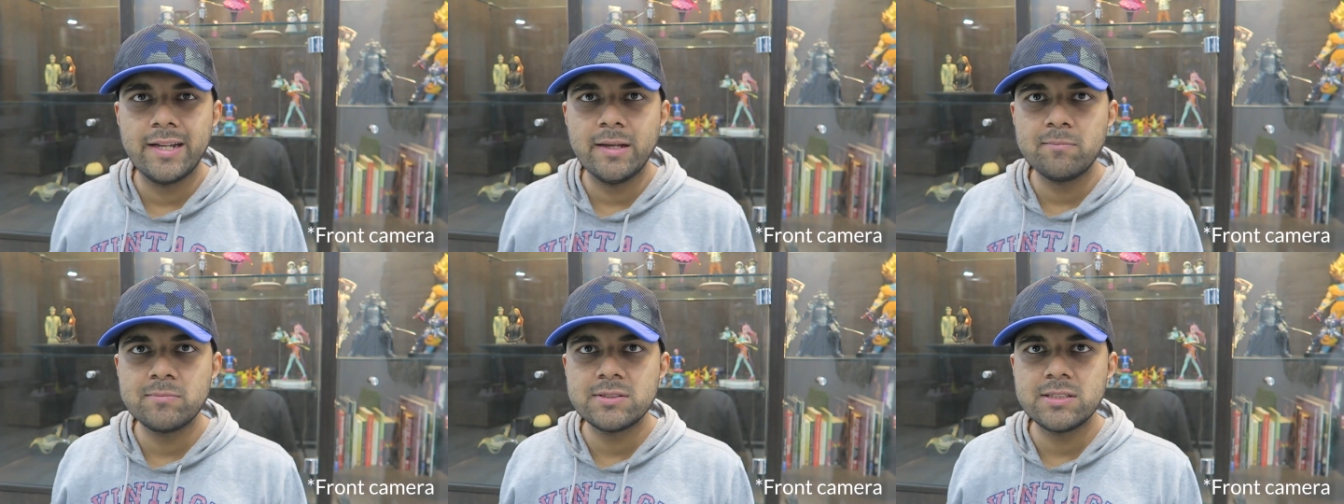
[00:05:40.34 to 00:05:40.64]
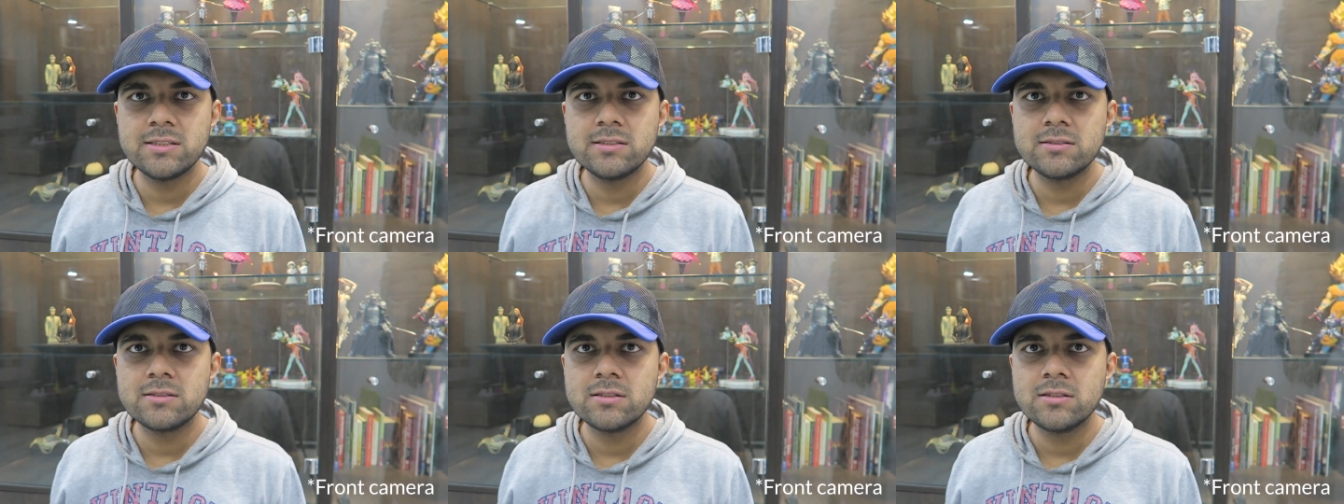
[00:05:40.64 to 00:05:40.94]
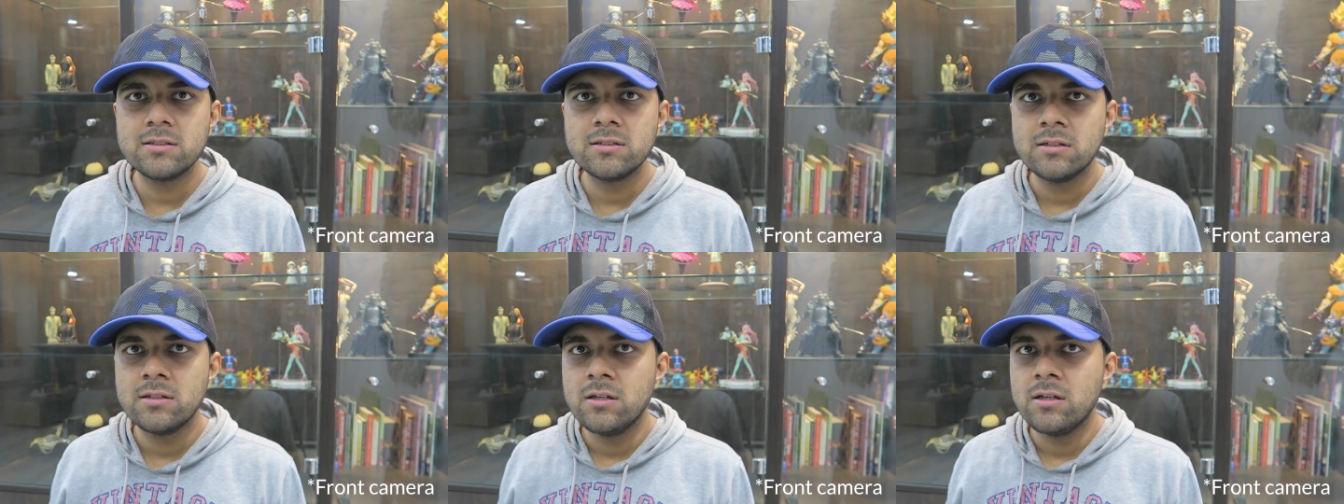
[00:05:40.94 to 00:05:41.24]
depth
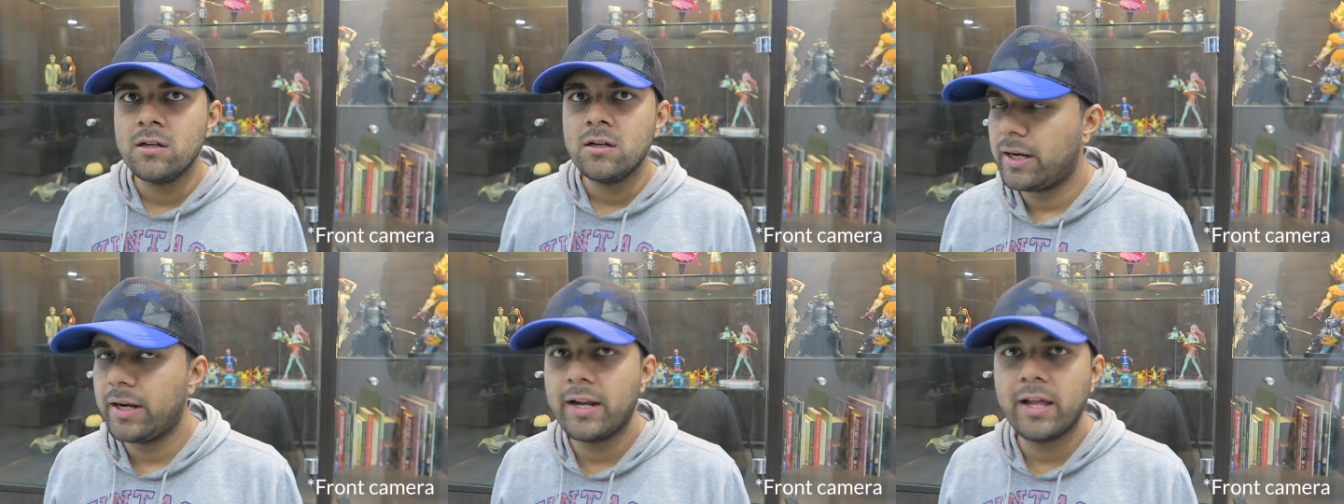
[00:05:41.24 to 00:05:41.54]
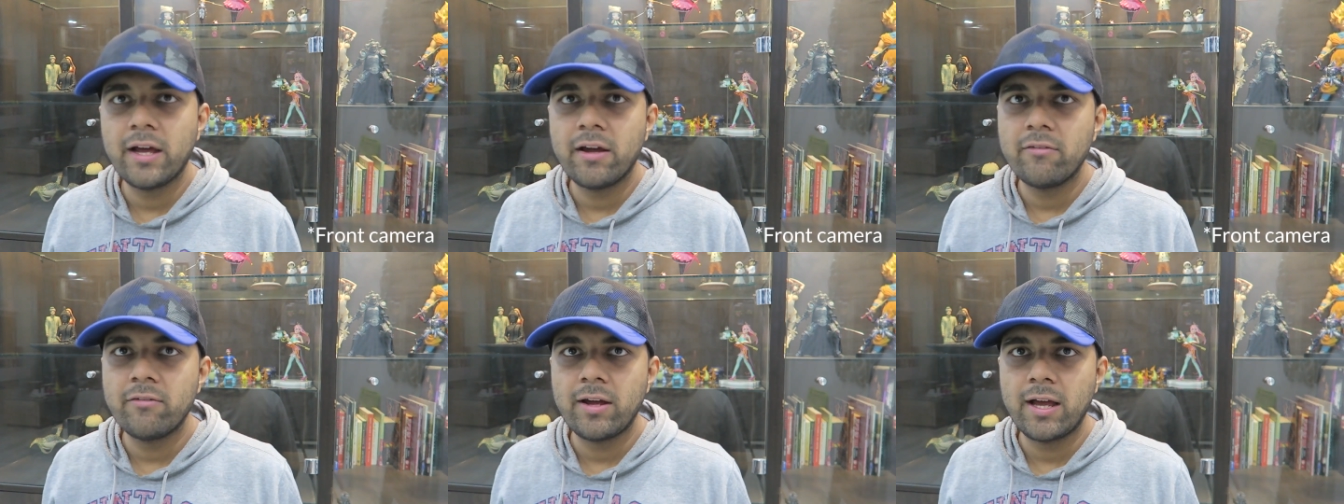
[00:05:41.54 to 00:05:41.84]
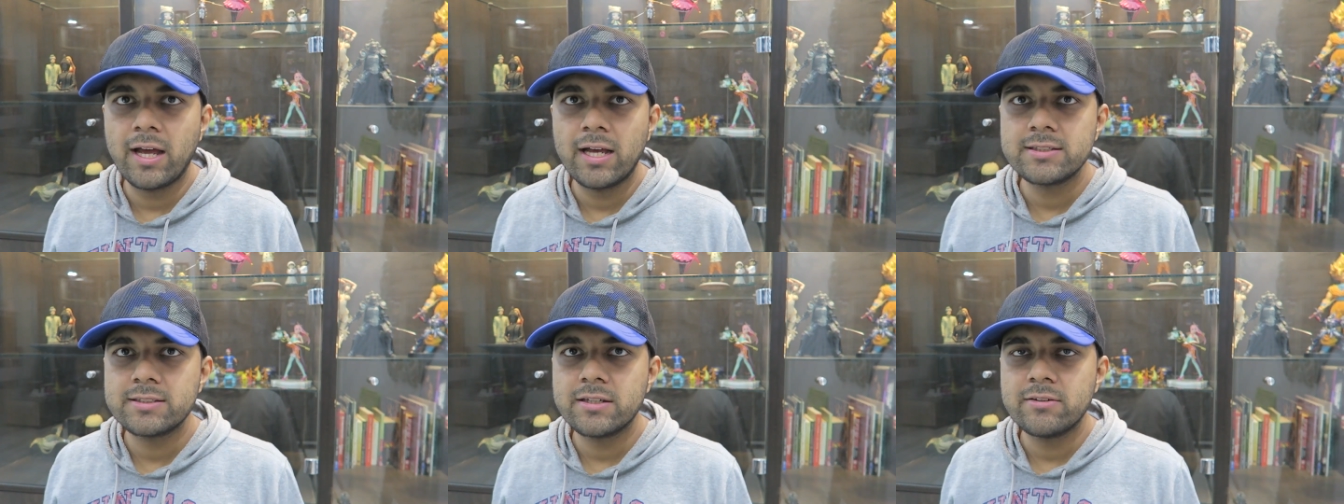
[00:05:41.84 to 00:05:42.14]
sensor. And
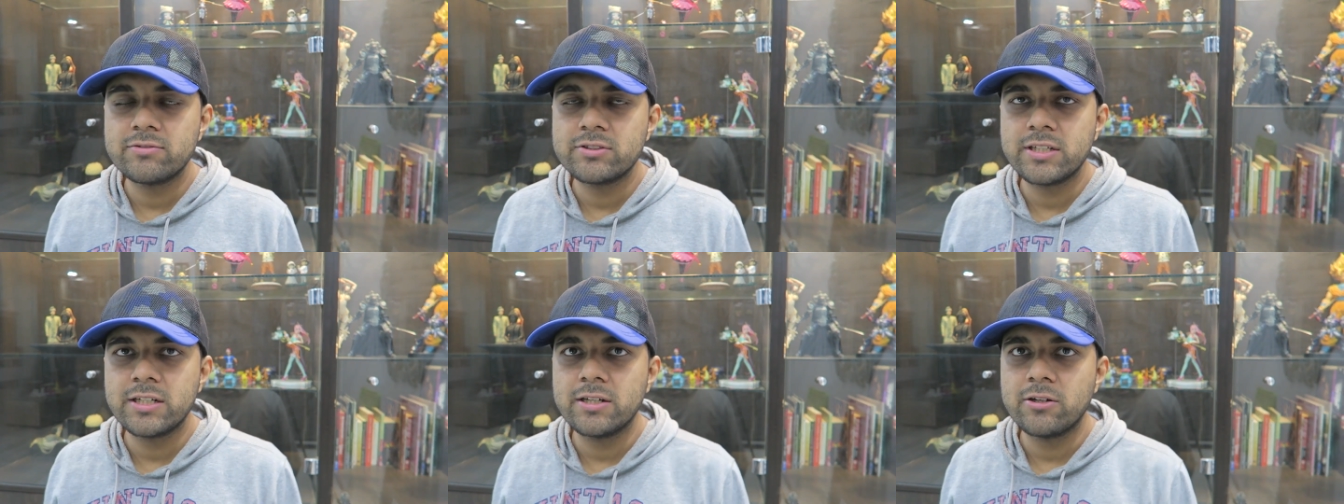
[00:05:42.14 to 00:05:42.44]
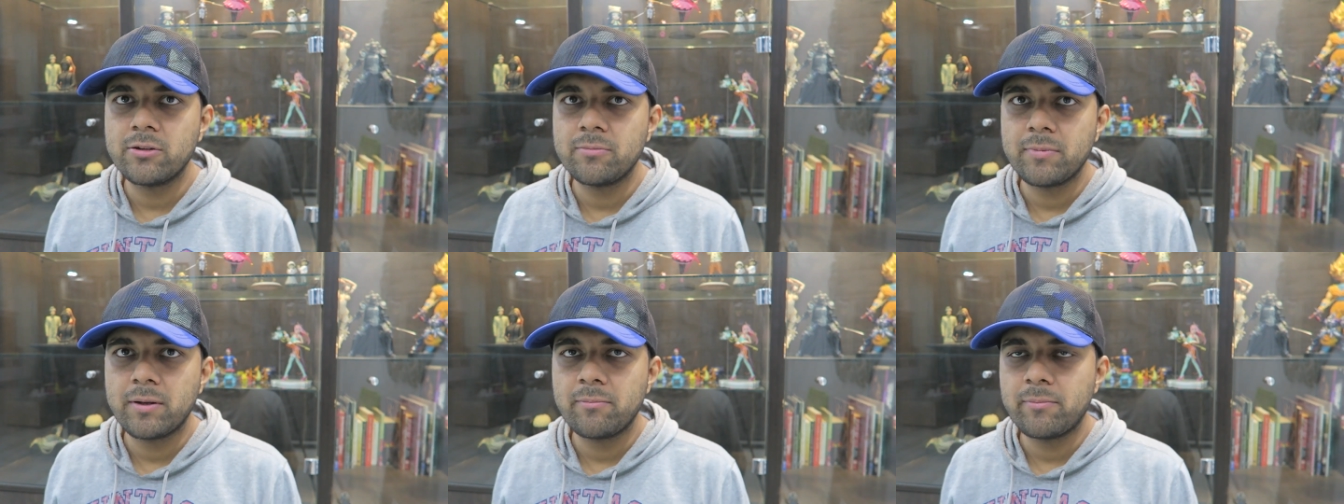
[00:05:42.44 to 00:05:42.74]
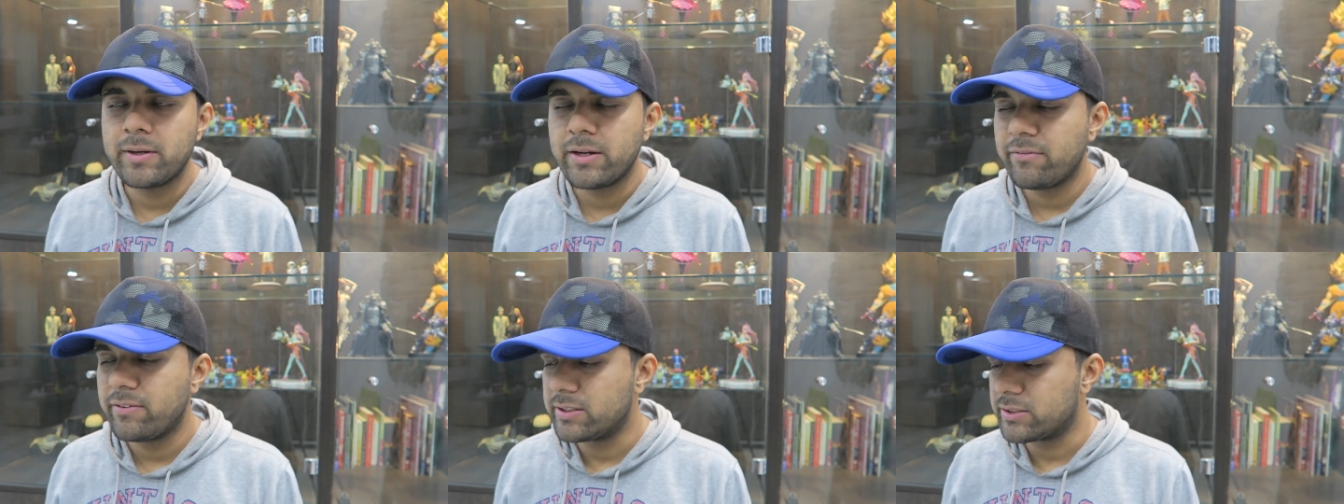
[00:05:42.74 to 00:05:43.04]
as I've shared in my
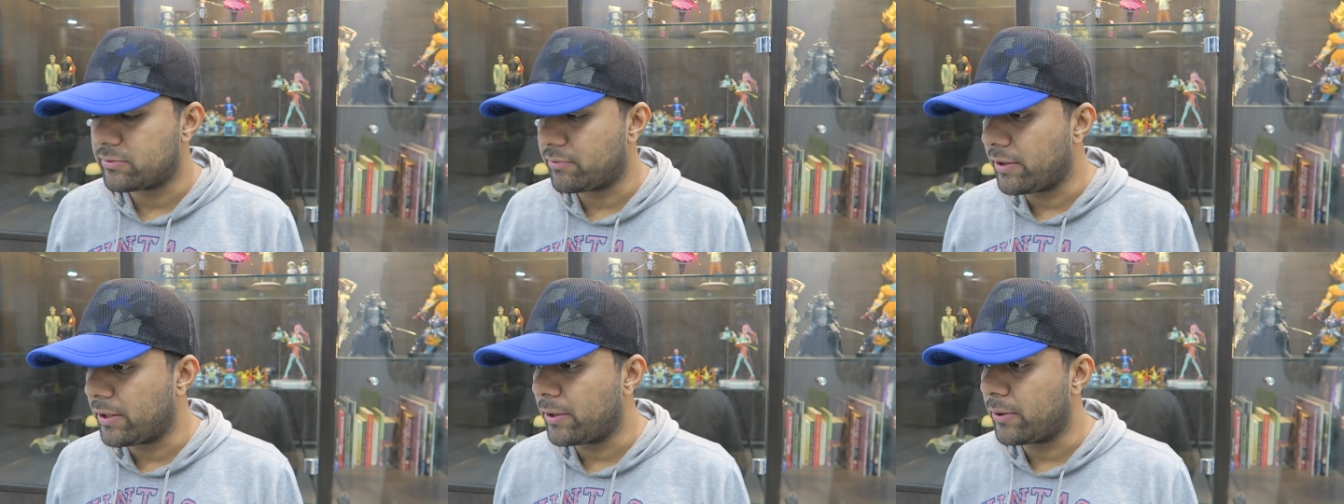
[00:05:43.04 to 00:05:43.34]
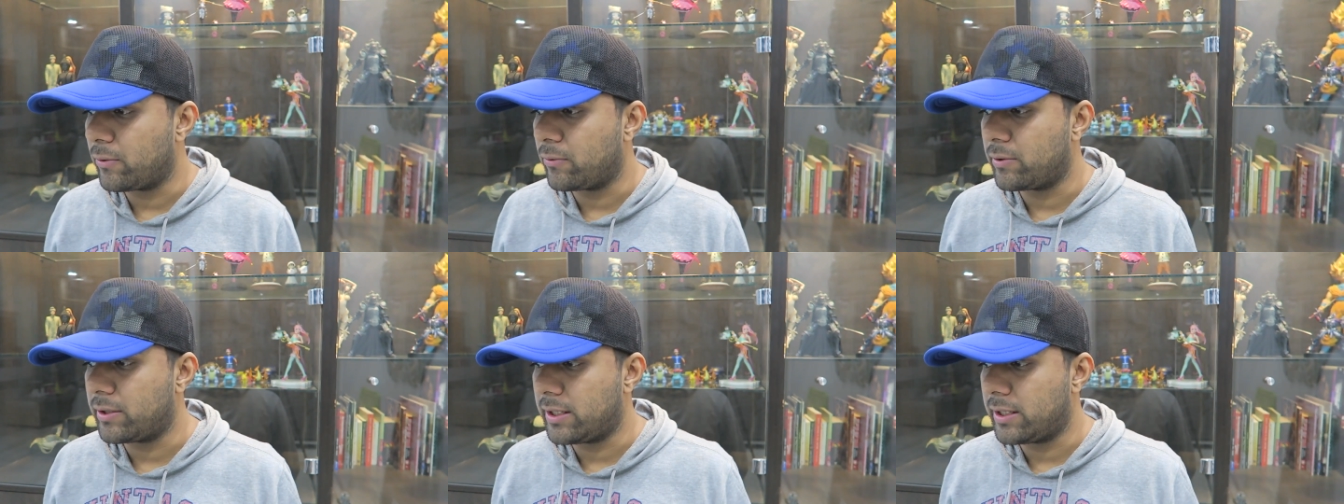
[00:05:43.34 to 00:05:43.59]
previous video,